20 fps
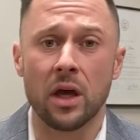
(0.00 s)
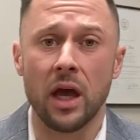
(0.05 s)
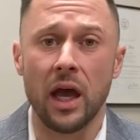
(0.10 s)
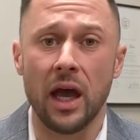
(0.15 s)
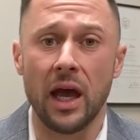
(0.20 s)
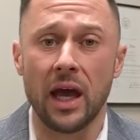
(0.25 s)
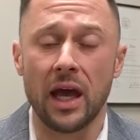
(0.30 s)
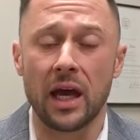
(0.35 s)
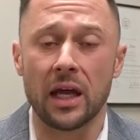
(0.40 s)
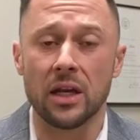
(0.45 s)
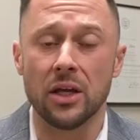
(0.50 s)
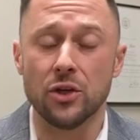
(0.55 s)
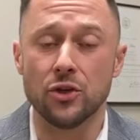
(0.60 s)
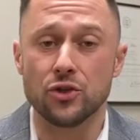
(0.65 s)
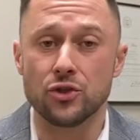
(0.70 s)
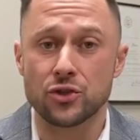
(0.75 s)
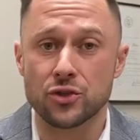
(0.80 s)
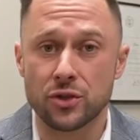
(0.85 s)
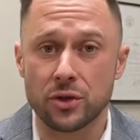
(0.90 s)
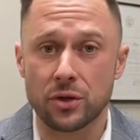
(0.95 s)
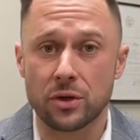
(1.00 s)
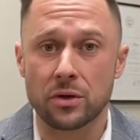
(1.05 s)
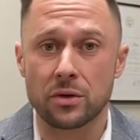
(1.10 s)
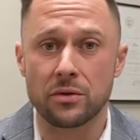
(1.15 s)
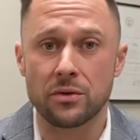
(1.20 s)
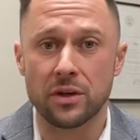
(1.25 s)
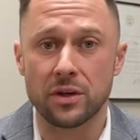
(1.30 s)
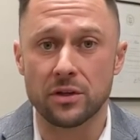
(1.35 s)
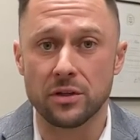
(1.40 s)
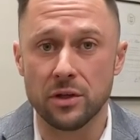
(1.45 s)
and
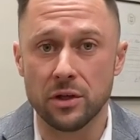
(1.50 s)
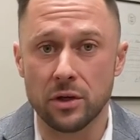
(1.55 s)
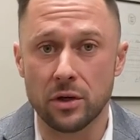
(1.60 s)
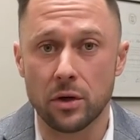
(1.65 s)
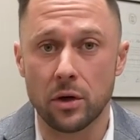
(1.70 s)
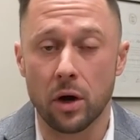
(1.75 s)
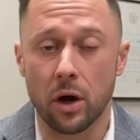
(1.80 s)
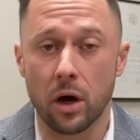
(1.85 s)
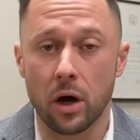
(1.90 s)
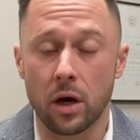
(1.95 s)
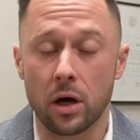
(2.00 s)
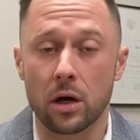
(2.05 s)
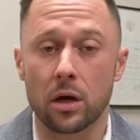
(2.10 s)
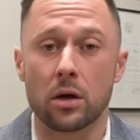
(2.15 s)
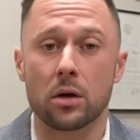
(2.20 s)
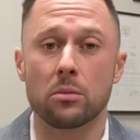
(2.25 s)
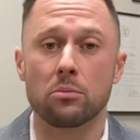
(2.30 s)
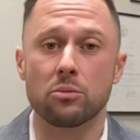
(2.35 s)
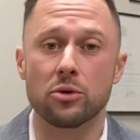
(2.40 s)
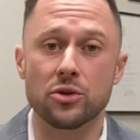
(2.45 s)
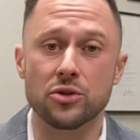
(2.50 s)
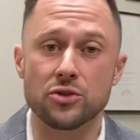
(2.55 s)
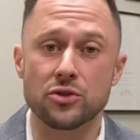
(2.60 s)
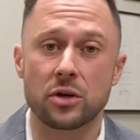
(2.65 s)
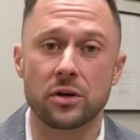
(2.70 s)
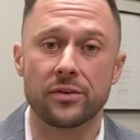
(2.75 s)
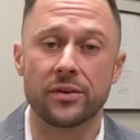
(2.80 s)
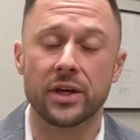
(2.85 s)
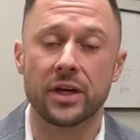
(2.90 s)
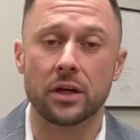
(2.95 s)
ensure that you are
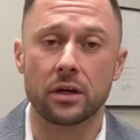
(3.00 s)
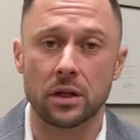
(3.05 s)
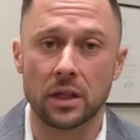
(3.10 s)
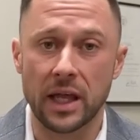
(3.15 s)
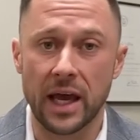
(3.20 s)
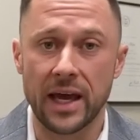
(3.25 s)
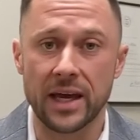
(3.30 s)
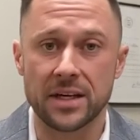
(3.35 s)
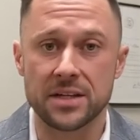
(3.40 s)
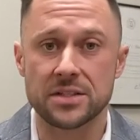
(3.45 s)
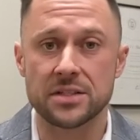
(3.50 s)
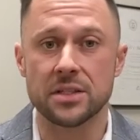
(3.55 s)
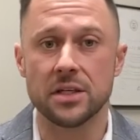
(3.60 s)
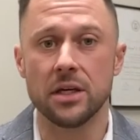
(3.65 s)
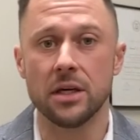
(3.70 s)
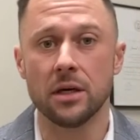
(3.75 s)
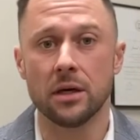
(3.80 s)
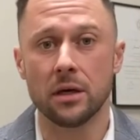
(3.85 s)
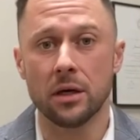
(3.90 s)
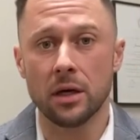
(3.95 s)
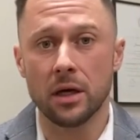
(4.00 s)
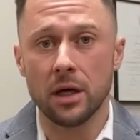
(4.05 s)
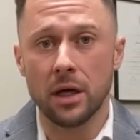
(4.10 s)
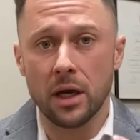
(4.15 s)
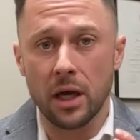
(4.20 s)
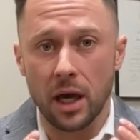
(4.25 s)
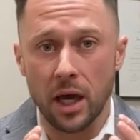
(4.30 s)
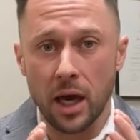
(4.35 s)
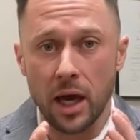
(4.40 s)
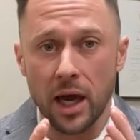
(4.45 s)
preserving your legacy
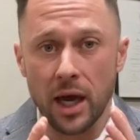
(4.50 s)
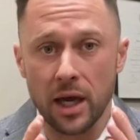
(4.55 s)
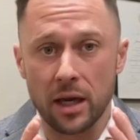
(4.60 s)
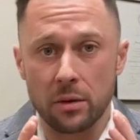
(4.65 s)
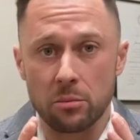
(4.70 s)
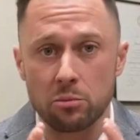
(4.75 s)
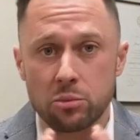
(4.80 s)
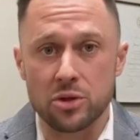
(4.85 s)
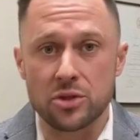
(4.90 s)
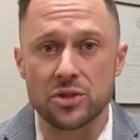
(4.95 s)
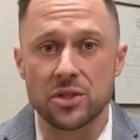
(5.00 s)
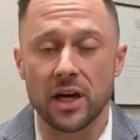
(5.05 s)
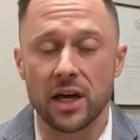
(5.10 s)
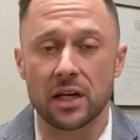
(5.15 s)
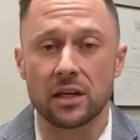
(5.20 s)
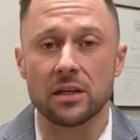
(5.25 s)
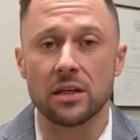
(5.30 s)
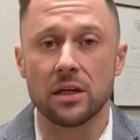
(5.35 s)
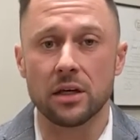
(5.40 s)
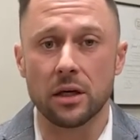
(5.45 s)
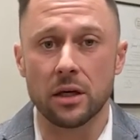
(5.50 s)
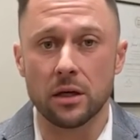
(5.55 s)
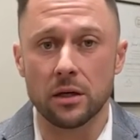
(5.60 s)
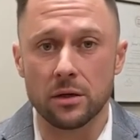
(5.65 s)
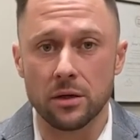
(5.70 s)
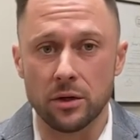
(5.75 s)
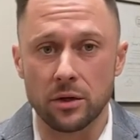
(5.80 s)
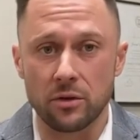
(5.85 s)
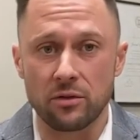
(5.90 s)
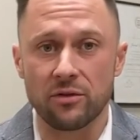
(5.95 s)
and protecting
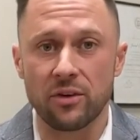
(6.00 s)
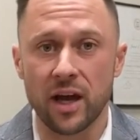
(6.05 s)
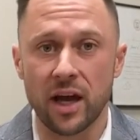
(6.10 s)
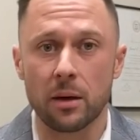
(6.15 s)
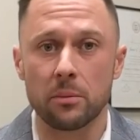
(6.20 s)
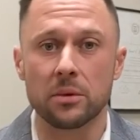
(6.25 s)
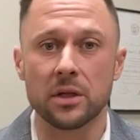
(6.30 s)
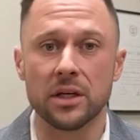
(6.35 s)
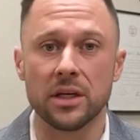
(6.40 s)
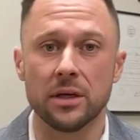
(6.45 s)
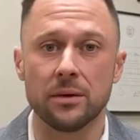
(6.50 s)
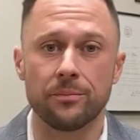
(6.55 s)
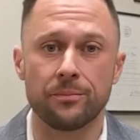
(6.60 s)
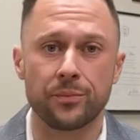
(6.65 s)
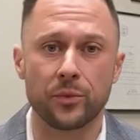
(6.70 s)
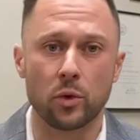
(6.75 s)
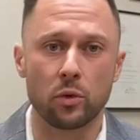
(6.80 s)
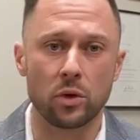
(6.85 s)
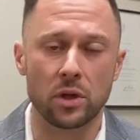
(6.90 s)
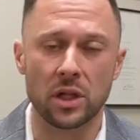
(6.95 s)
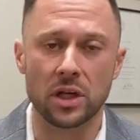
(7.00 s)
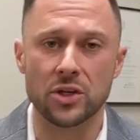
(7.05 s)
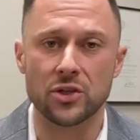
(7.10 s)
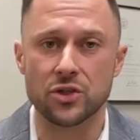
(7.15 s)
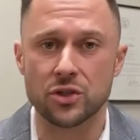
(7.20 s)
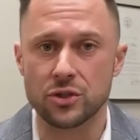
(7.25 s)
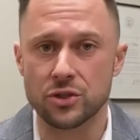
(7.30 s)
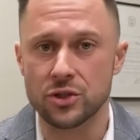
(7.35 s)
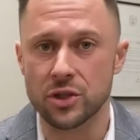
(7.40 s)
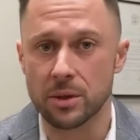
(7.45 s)
your family
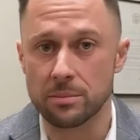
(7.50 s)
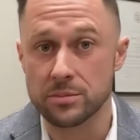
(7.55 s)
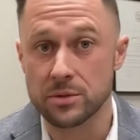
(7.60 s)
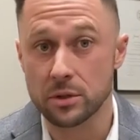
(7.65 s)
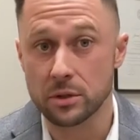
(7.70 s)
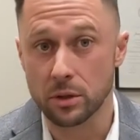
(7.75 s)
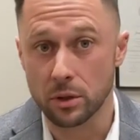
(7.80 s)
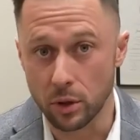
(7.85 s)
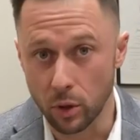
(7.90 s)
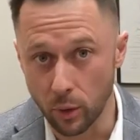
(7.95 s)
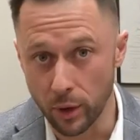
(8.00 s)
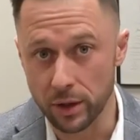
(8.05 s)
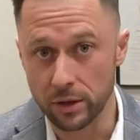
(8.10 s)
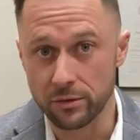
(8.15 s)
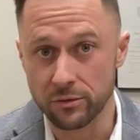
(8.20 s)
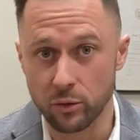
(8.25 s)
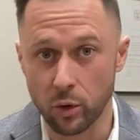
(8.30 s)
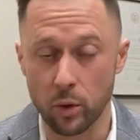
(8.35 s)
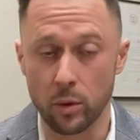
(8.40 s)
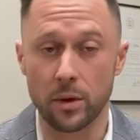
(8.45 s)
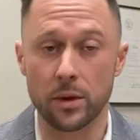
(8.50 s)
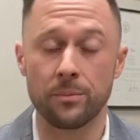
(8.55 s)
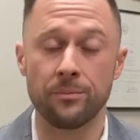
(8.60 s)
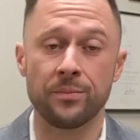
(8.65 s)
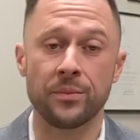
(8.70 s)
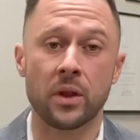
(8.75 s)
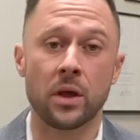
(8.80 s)
relationships going forward.